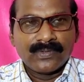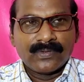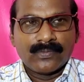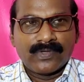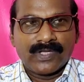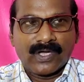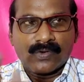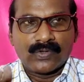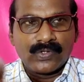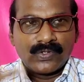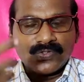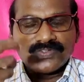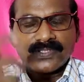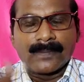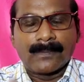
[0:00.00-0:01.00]
we have to
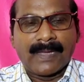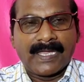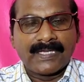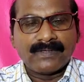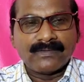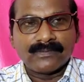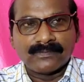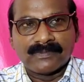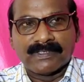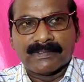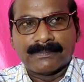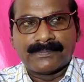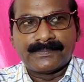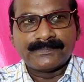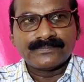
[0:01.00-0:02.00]
use the main
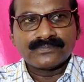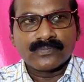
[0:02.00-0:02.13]
verb.